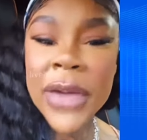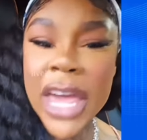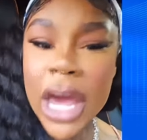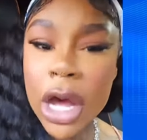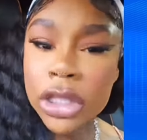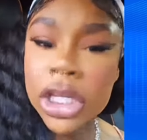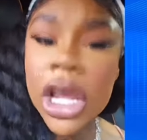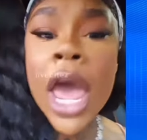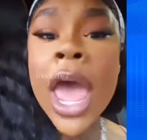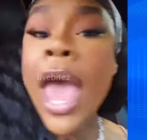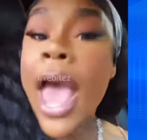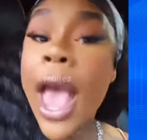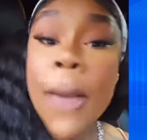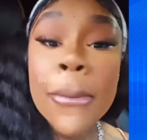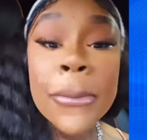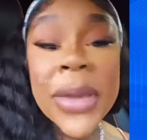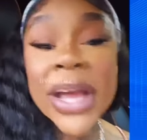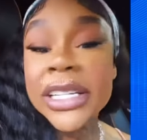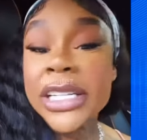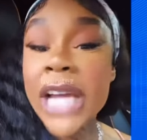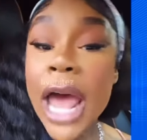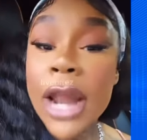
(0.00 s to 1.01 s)
E-pills. And
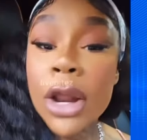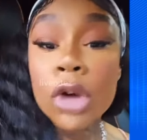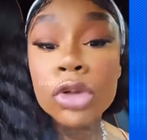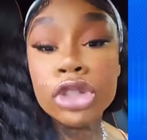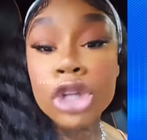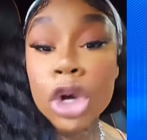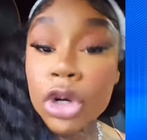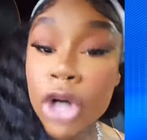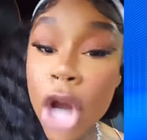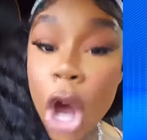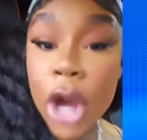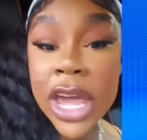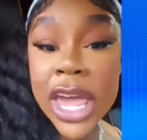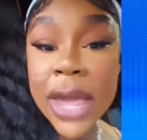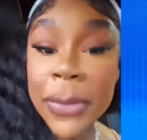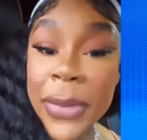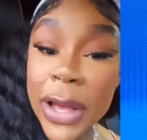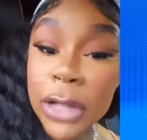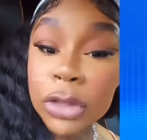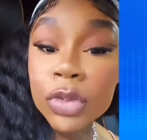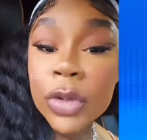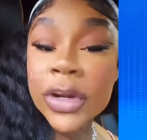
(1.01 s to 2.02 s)
bitch, I don't do no
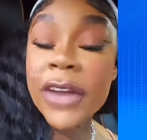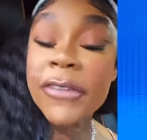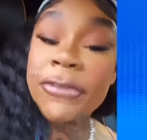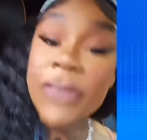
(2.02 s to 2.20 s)
E-pills.